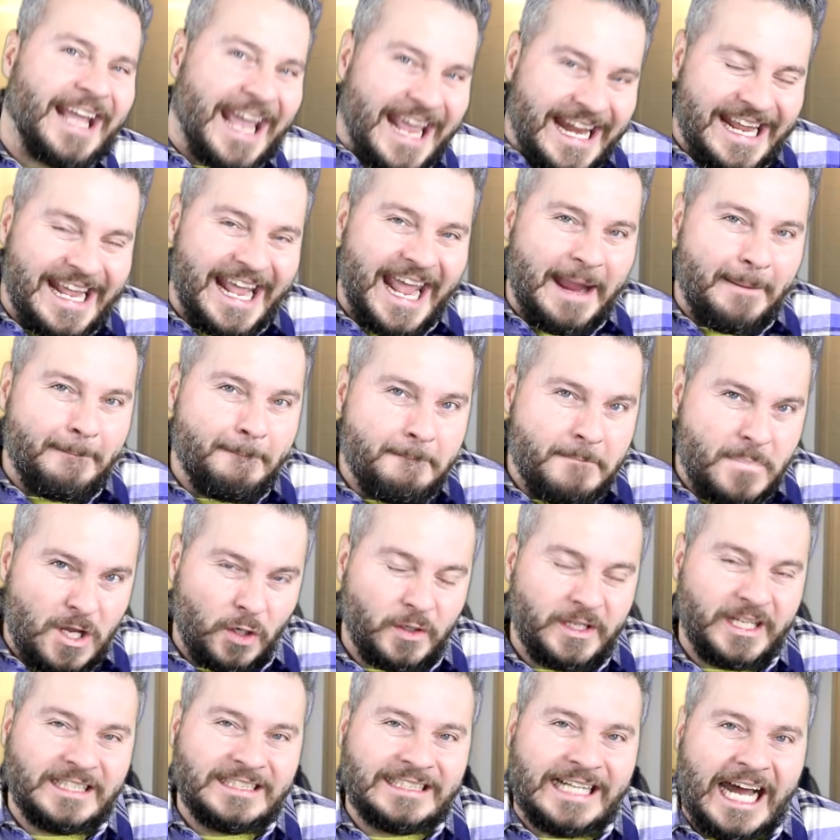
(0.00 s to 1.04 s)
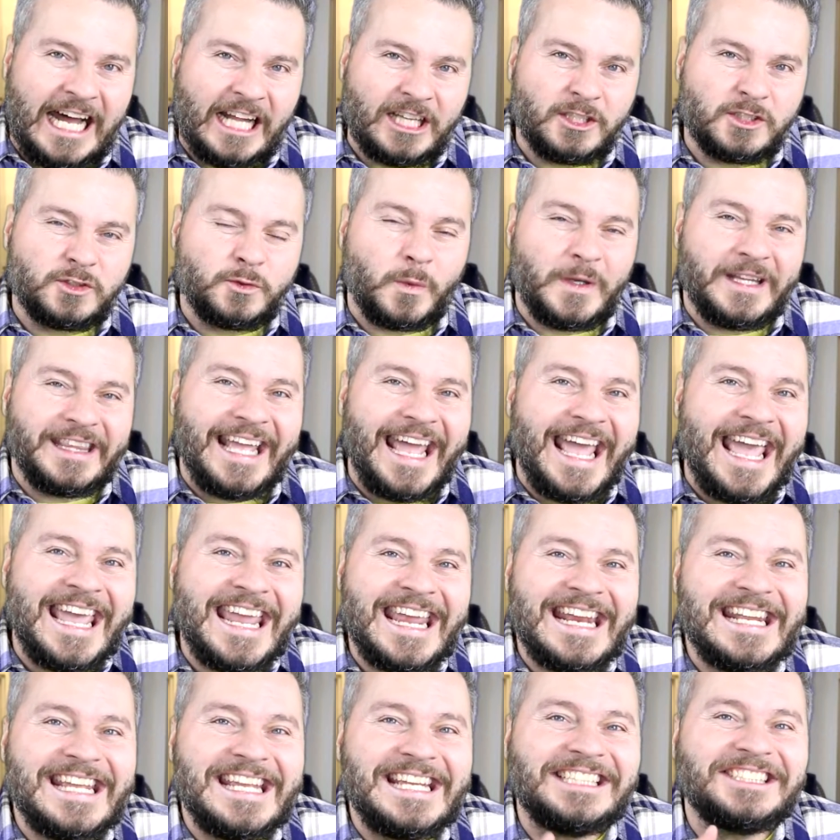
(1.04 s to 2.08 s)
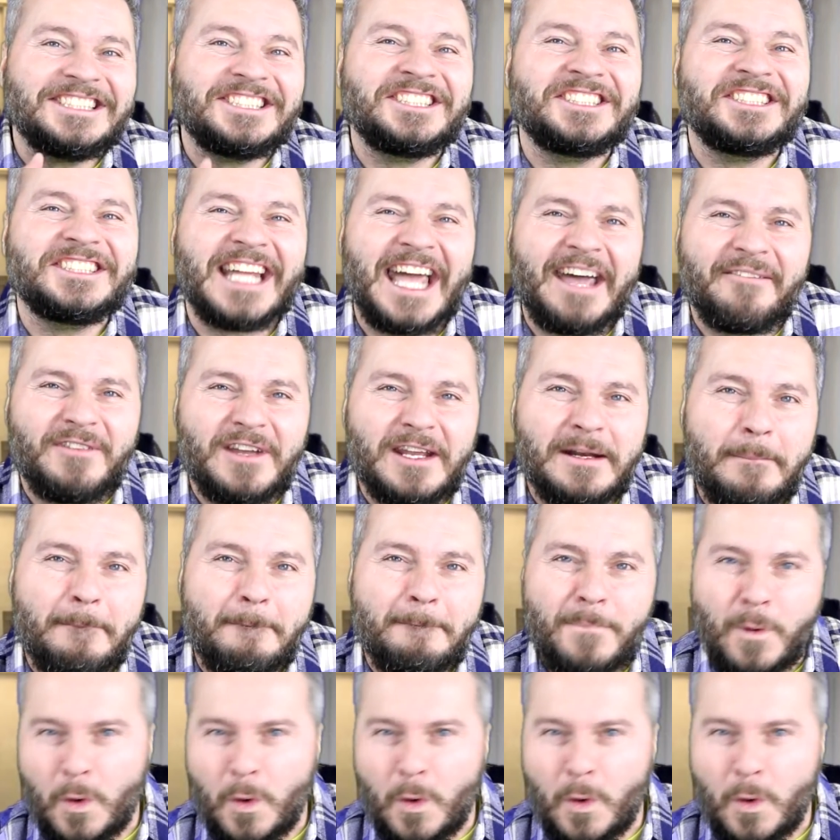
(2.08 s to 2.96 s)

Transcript: eighty-eight million dollars with eighty-seven